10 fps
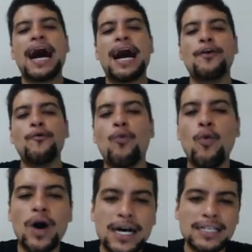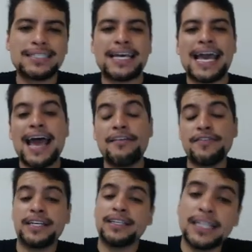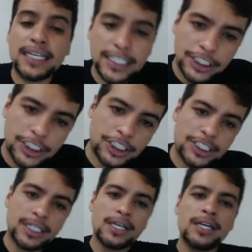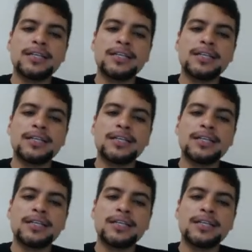I was having lunch.